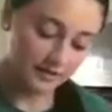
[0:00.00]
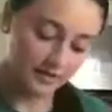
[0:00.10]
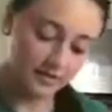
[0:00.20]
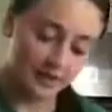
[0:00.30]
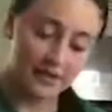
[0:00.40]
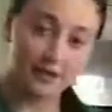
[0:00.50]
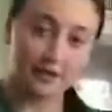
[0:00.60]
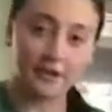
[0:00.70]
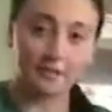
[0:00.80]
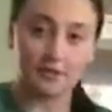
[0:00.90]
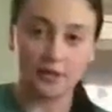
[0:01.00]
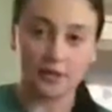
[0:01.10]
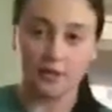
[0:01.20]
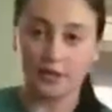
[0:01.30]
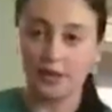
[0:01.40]
Here comes the
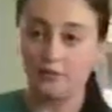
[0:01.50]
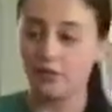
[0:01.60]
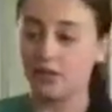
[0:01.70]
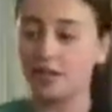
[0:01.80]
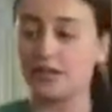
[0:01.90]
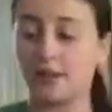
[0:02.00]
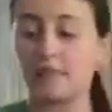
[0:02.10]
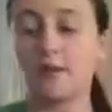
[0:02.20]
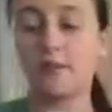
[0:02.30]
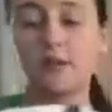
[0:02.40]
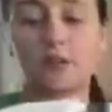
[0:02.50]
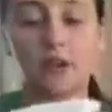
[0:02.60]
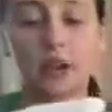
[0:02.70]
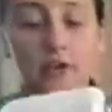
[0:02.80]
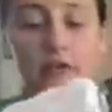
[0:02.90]
cream cheese. I'm gonna make sure
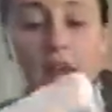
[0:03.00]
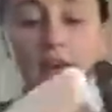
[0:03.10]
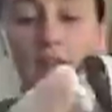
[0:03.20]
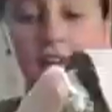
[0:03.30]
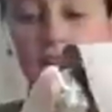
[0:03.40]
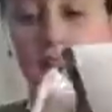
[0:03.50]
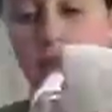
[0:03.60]
I don't get any of its